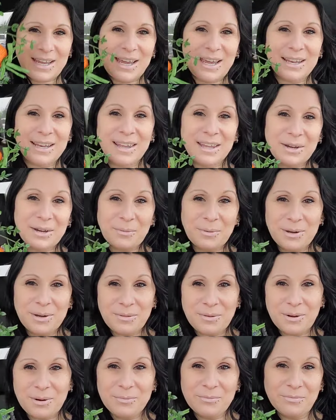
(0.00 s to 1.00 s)
had like a wreath
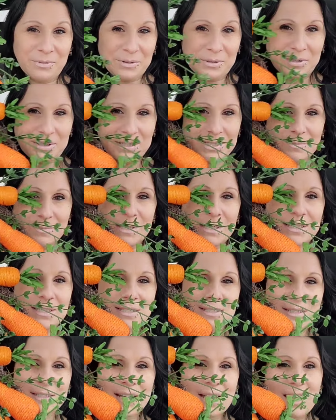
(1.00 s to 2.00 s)
on them for
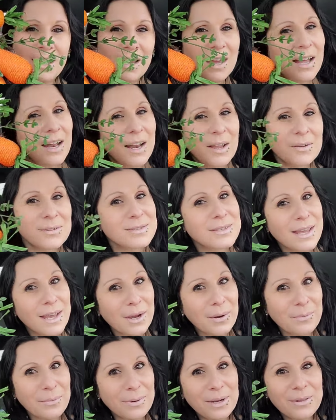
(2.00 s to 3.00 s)
Christmas. And I was like,
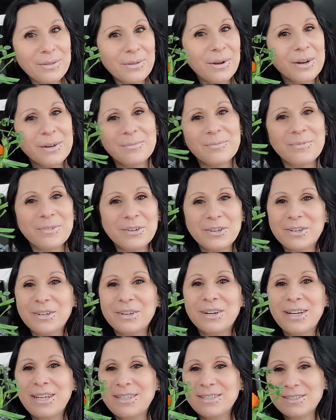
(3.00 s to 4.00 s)
a wreath on them
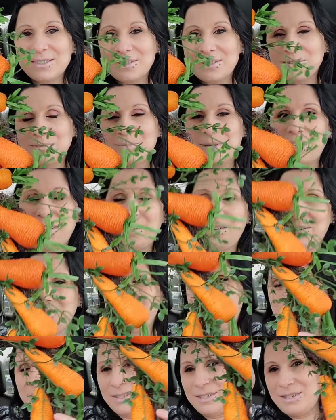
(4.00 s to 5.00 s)
for Easter will be
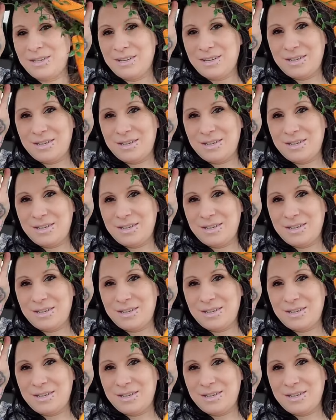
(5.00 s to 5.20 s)
cute.